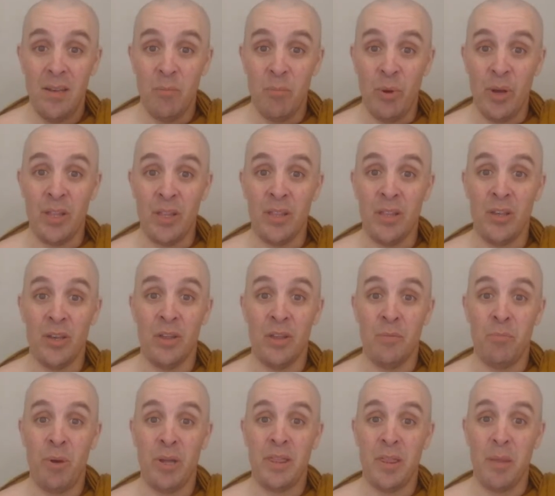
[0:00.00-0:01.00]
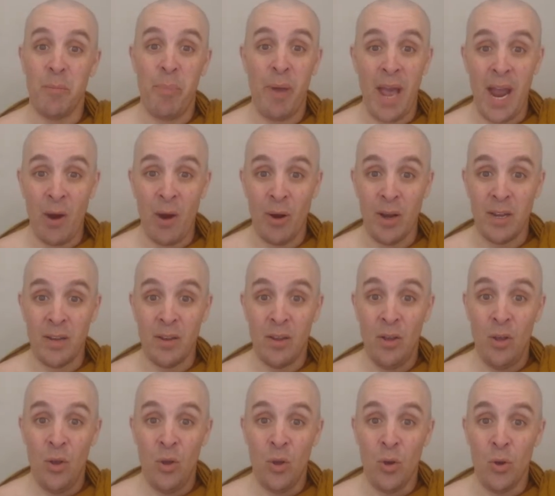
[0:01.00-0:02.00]
but the parent
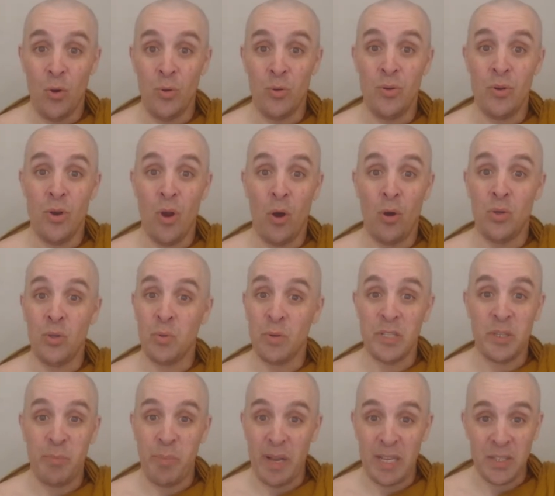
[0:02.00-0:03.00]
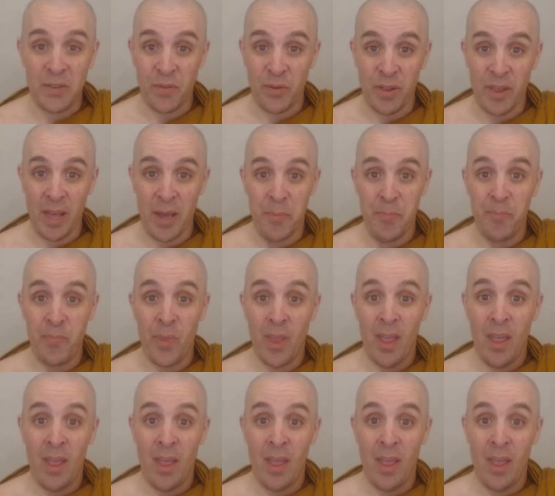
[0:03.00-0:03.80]
who knows what's best for them.